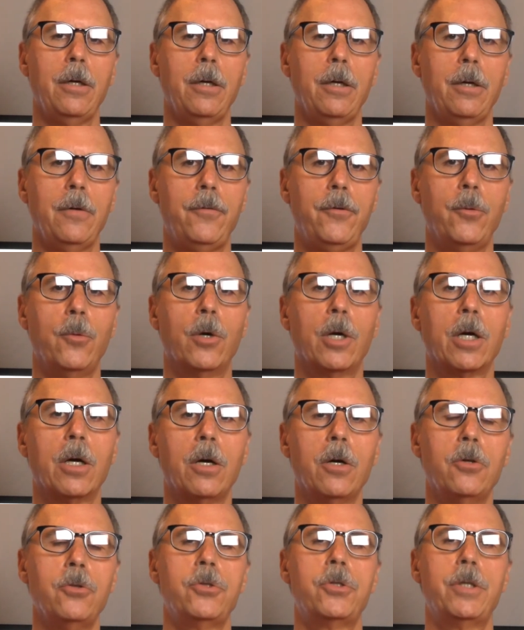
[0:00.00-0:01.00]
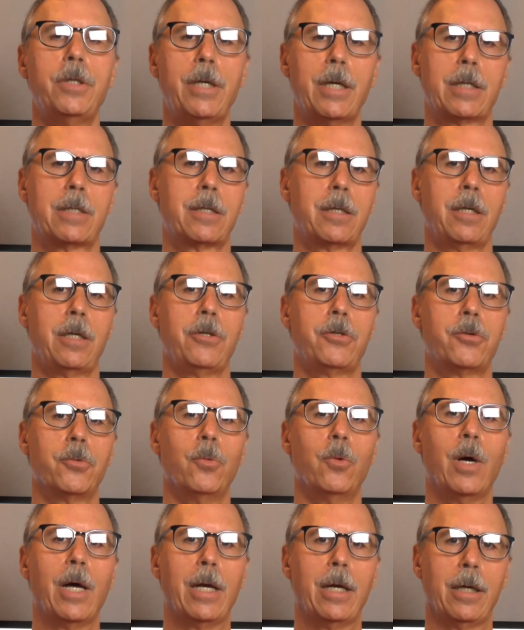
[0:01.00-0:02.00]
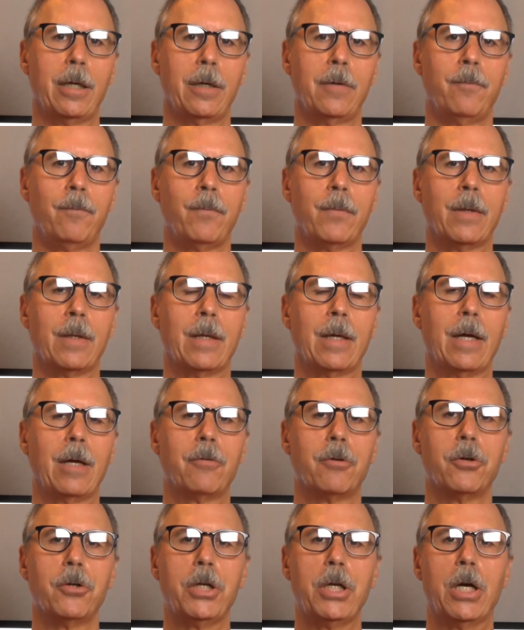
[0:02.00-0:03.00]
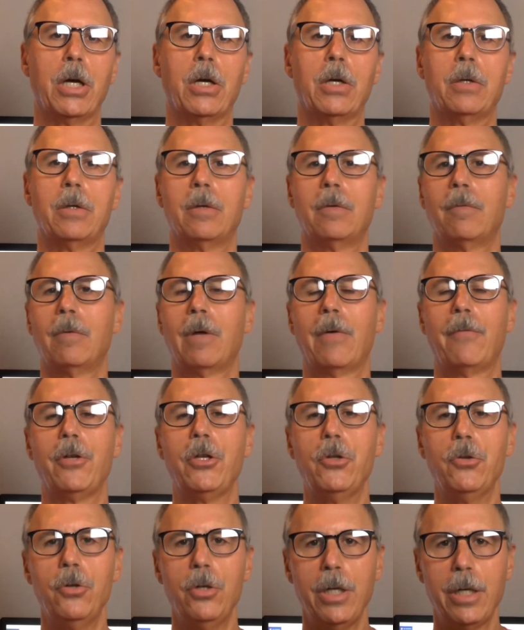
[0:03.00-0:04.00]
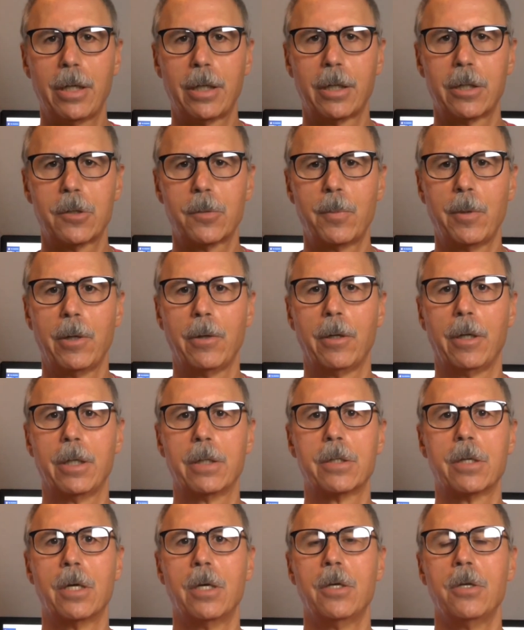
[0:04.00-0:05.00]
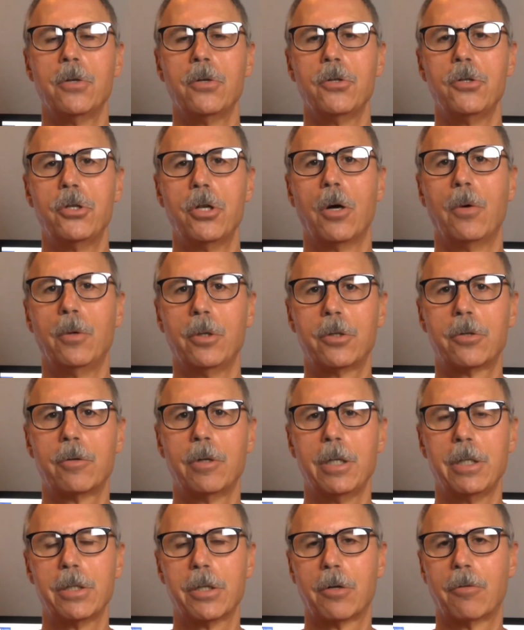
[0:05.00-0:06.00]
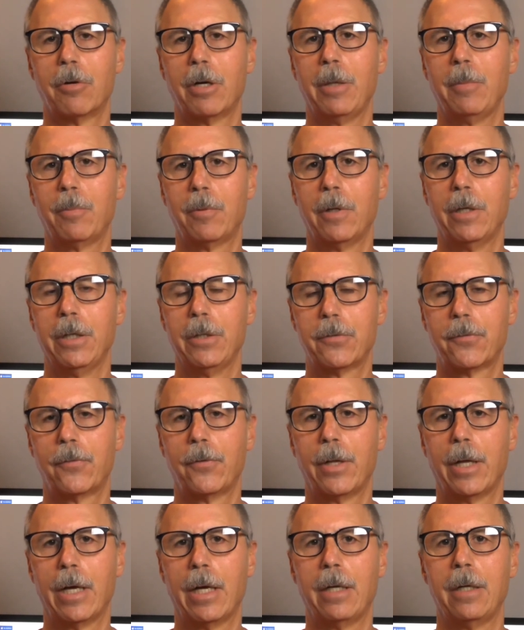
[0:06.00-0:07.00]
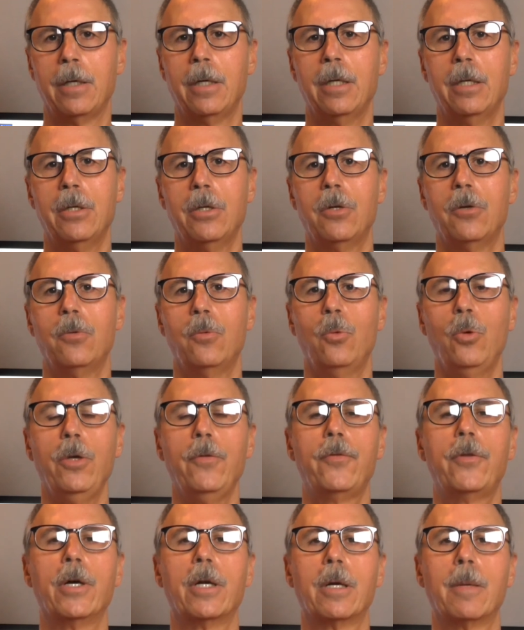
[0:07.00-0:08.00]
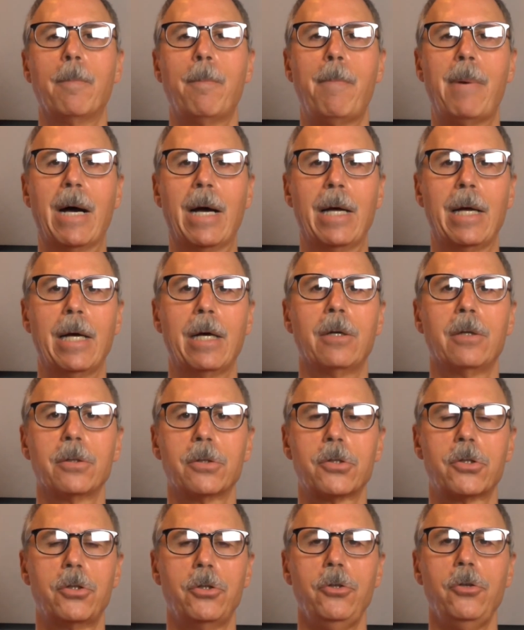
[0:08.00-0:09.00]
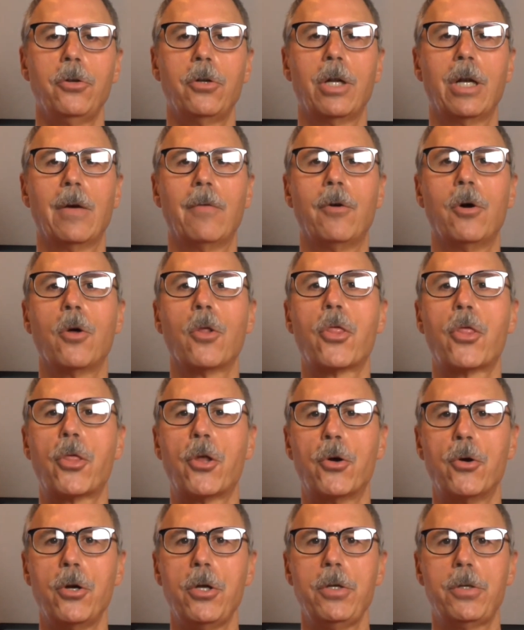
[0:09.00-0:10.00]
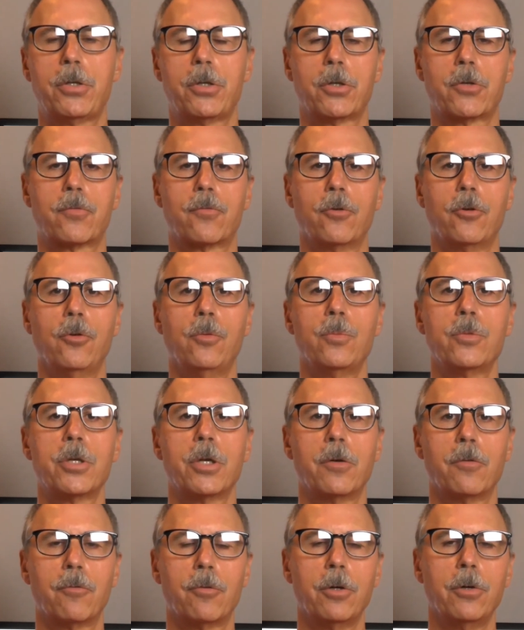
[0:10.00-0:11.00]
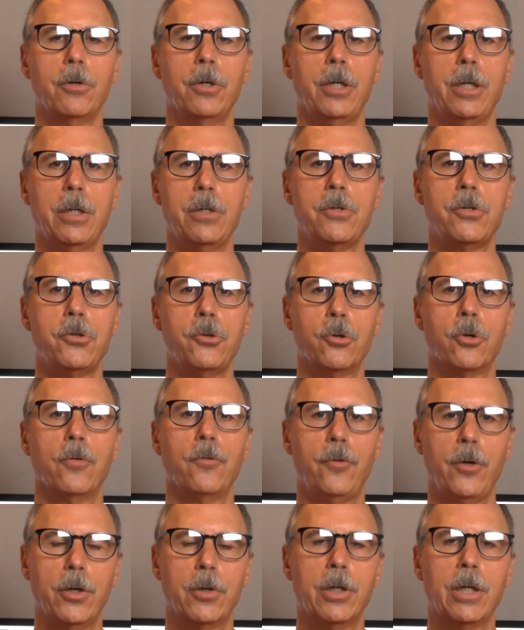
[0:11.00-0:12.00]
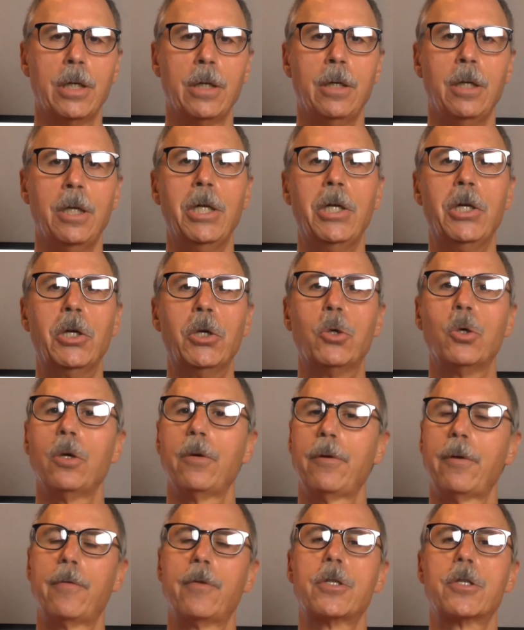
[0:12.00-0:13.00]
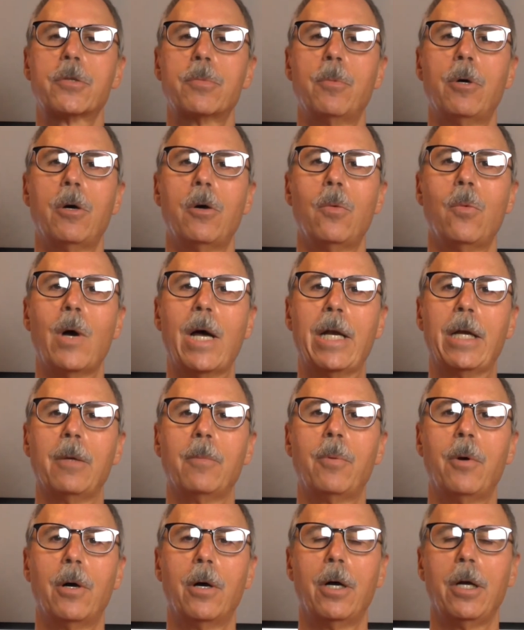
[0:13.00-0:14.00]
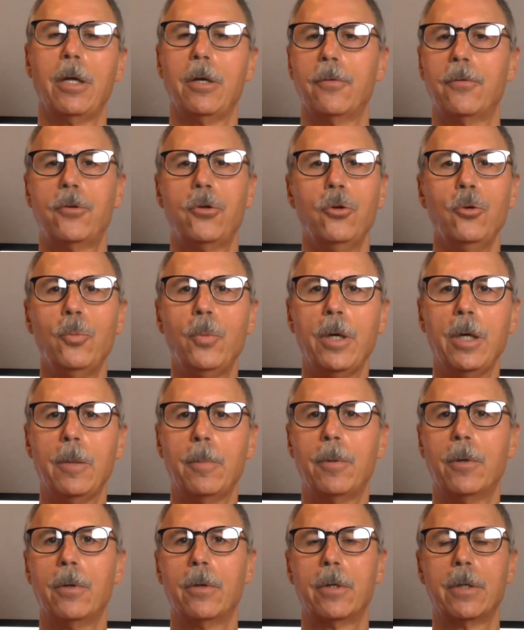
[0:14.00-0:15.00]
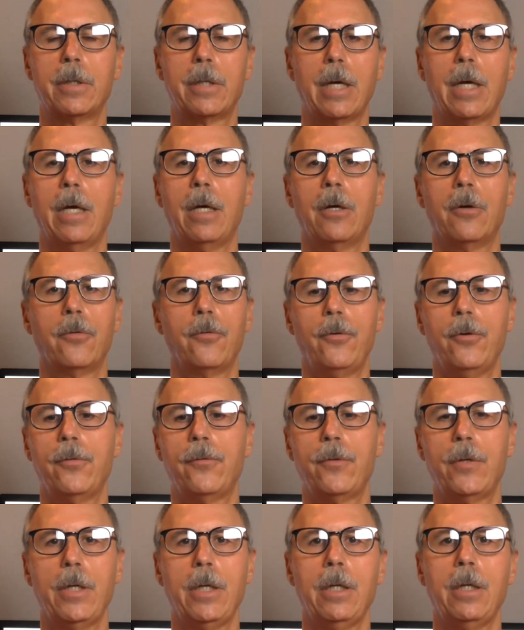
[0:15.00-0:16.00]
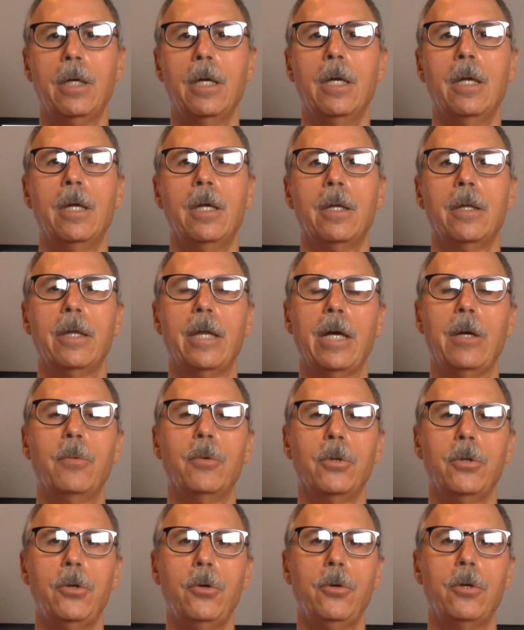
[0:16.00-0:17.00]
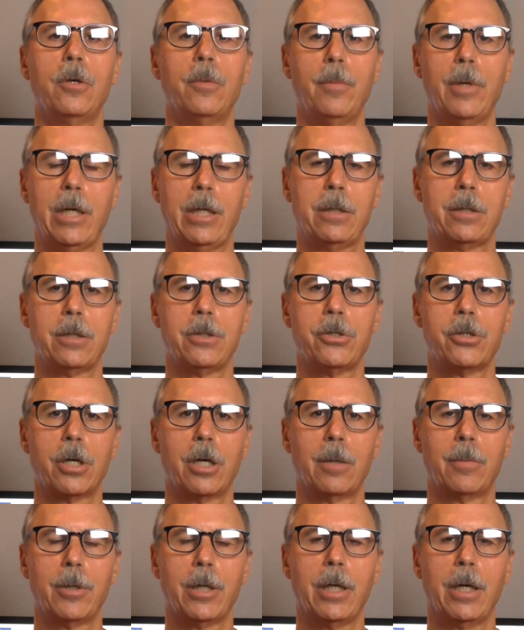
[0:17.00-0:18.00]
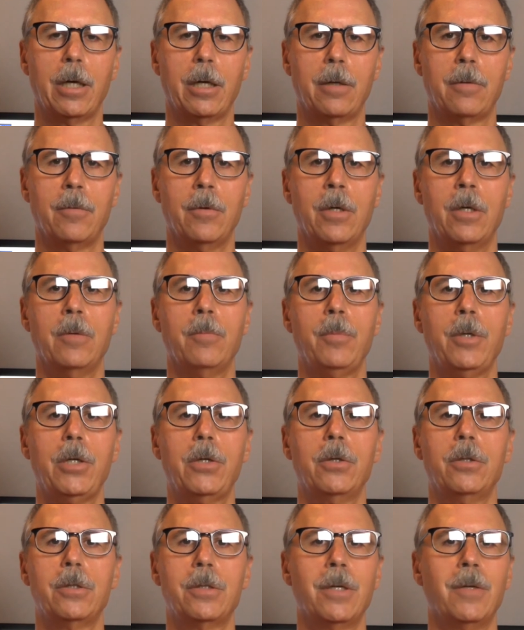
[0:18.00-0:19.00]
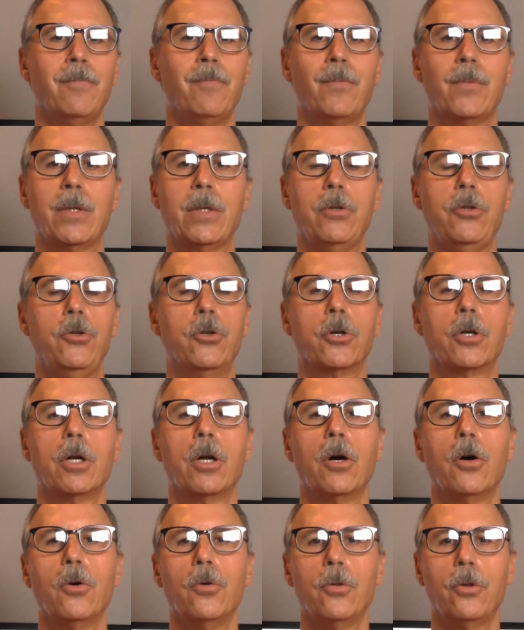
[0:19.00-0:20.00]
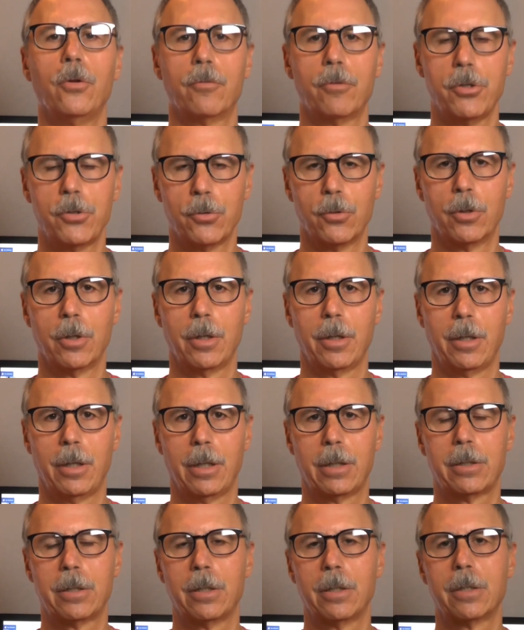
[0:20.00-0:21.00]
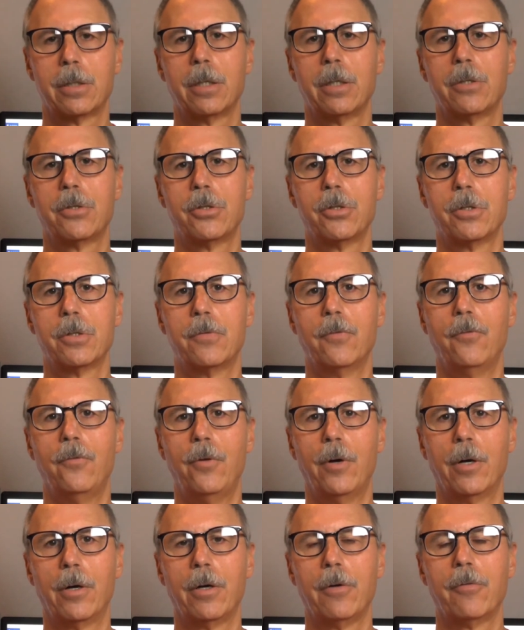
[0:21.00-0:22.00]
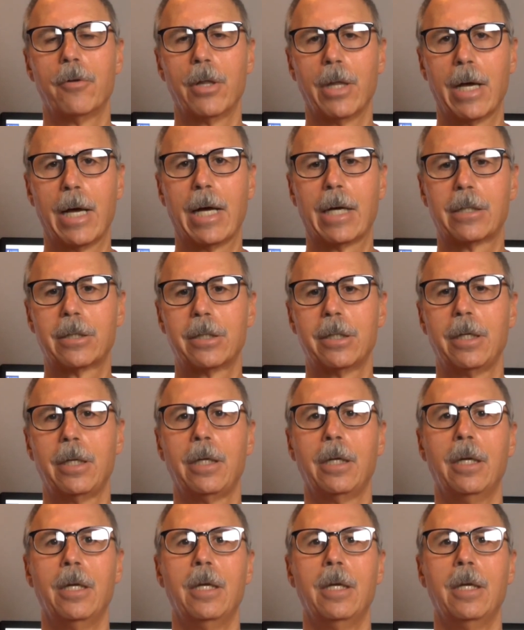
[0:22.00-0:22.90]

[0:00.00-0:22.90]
If you want to host destination wedding and really have a unique experience, Zoetry is a great place for that. We've done a buyout, so you can have all 36 rooms and it really is your villa. Or if you have a small wedding party of 2 people to 10 or 15, they will do an amazing job again because you're going to own the resort in essence. It's just very relaxing.